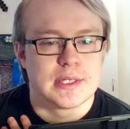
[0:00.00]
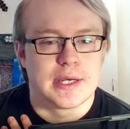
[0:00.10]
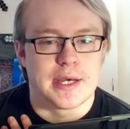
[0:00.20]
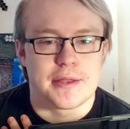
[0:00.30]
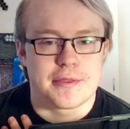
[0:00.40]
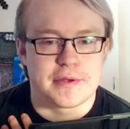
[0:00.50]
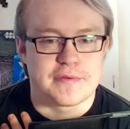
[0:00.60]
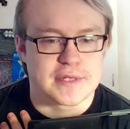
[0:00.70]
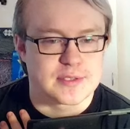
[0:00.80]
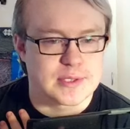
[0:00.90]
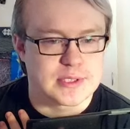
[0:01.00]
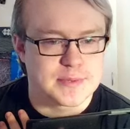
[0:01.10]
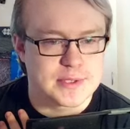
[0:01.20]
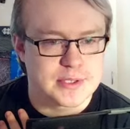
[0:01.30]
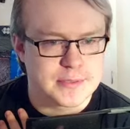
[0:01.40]
Third effects once
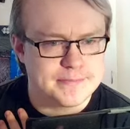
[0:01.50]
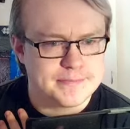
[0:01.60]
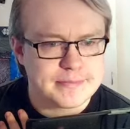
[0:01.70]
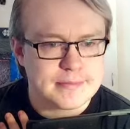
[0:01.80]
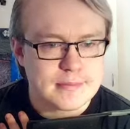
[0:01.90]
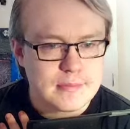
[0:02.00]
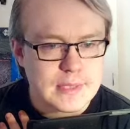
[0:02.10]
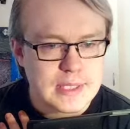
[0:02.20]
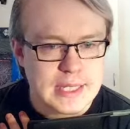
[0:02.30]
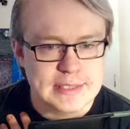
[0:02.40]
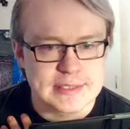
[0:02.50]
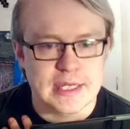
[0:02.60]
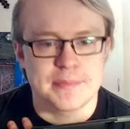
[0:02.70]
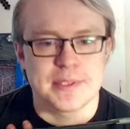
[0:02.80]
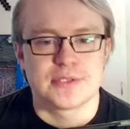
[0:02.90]
per turn. And this
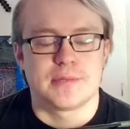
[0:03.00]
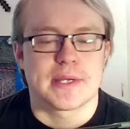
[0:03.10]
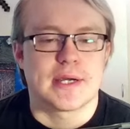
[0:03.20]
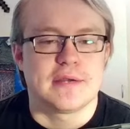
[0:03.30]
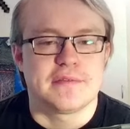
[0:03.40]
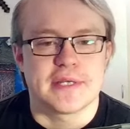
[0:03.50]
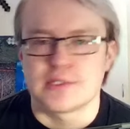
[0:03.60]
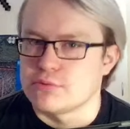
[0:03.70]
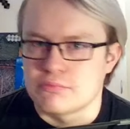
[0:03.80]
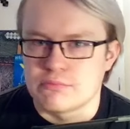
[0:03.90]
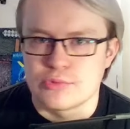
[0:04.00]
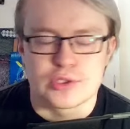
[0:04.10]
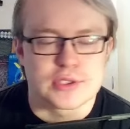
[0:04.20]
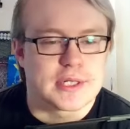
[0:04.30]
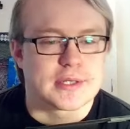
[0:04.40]
can't be destroyed by card effects,
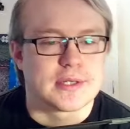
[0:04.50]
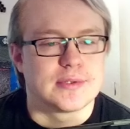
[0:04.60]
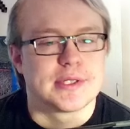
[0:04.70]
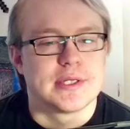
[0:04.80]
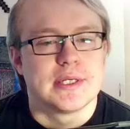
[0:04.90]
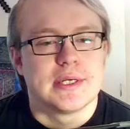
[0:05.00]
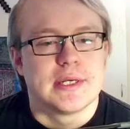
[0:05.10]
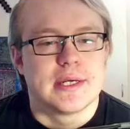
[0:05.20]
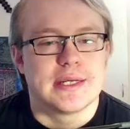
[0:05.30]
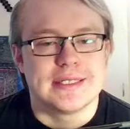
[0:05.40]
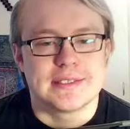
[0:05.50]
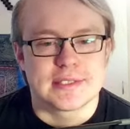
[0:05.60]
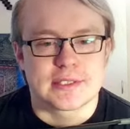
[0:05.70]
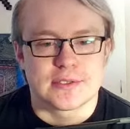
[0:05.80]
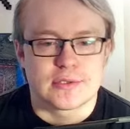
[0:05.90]
which is kind of cute.
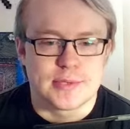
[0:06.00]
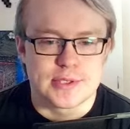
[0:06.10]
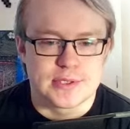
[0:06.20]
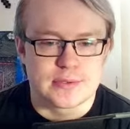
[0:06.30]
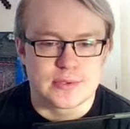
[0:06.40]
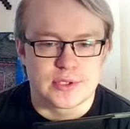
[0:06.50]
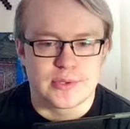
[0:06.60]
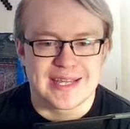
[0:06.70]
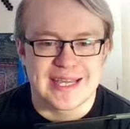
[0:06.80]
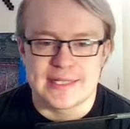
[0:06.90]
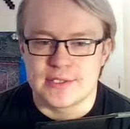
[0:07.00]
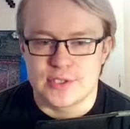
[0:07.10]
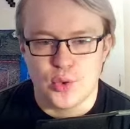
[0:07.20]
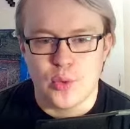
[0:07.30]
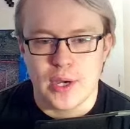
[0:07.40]
Insect synchro monsters you control gain
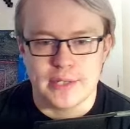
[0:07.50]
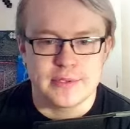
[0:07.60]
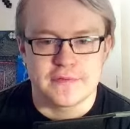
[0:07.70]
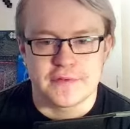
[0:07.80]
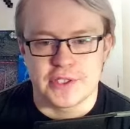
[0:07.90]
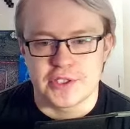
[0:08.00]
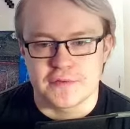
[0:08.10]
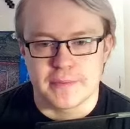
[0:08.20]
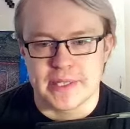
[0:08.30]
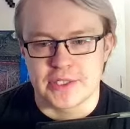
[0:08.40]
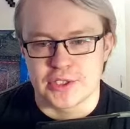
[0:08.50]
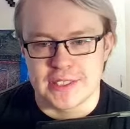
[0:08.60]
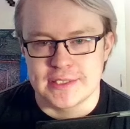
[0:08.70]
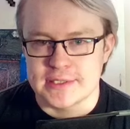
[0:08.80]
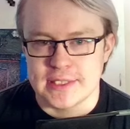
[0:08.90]
200 for each of your banished
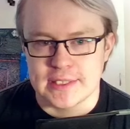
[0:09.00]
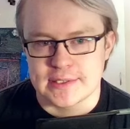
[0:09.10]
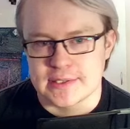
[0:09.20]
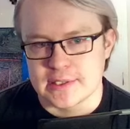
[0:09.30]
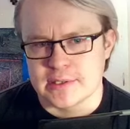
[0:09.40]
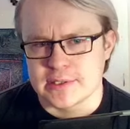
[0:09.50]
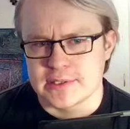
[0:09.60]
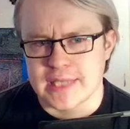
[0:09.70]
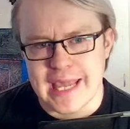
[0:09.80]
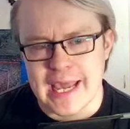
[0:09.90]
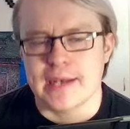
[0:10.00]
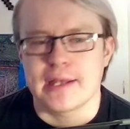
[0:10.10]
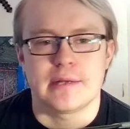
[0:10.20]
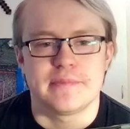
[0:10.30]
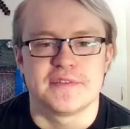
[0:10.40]
insects. This can
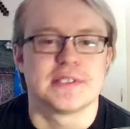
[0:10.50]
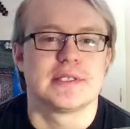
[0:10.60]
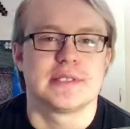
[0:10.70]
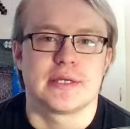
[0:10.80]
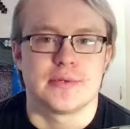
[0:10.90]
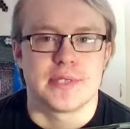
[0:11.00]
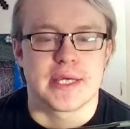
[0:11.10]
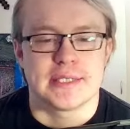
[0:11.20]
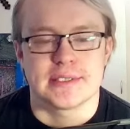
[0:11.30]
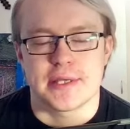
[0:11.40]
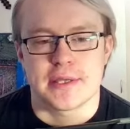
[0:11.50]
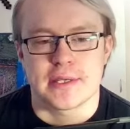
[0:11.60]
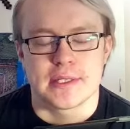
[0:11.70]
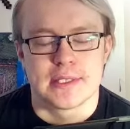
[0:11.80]
help facilitate OTKs, I think.